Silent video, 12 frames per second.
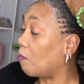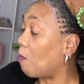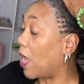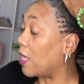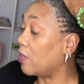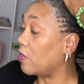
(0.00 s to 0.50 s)

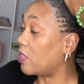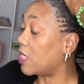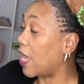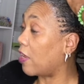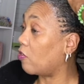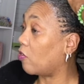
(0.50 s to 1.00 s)
My loose
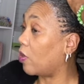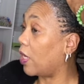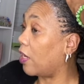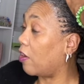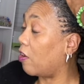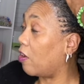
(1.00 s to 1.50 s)
natural
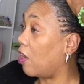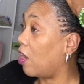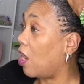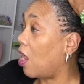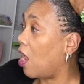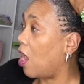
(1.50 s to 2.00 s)
hair.
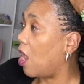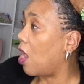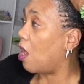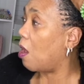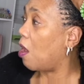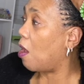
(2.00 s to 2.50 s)

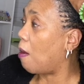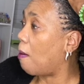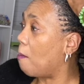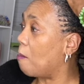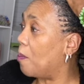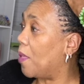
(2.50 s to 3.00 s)

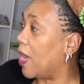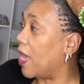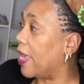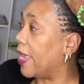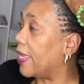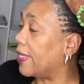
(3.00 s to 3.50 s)

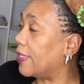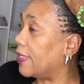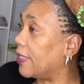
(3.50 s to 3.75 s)
But